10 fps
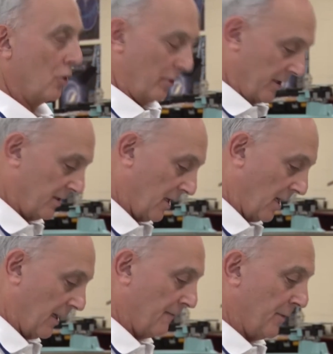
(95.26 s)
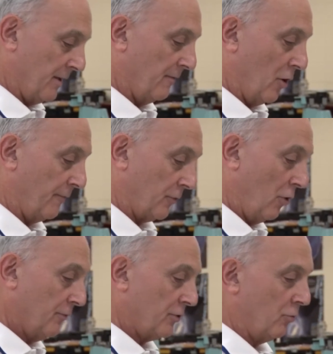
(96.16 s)
No, it is not. I've been involved for
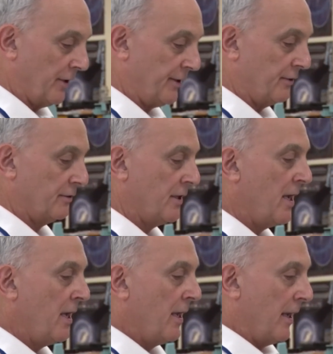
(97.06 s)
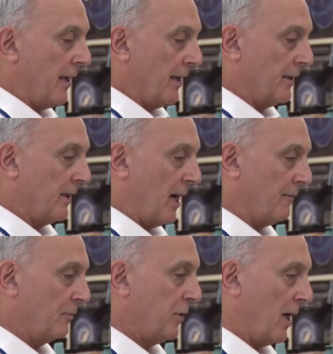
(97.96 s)
over 20 years. And
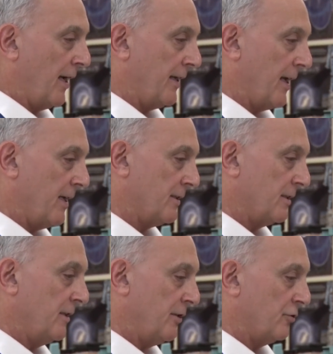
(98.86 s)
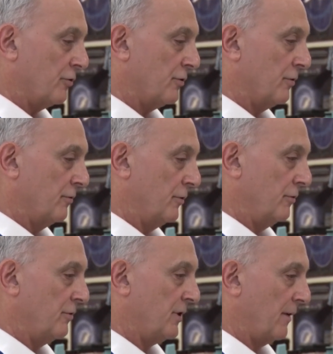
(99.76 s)
I've applied as a teacher to
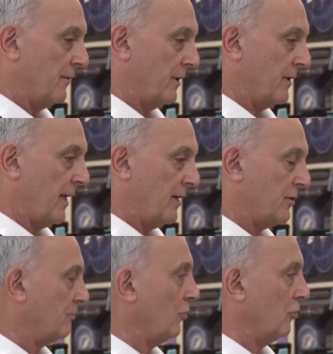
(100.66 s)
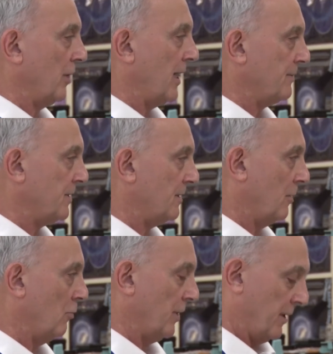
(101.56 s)
do several of the NASA programs.
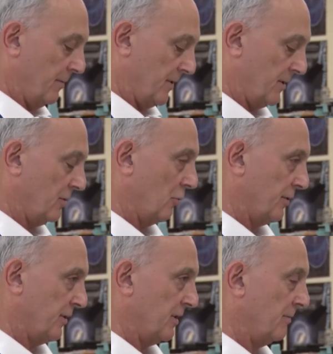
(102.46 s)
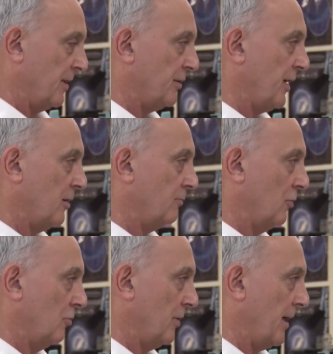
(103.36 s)
Uh, one of them is the Solar System Educator
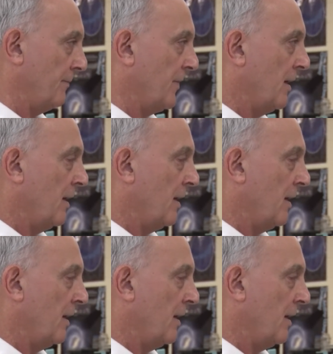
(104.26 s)
Program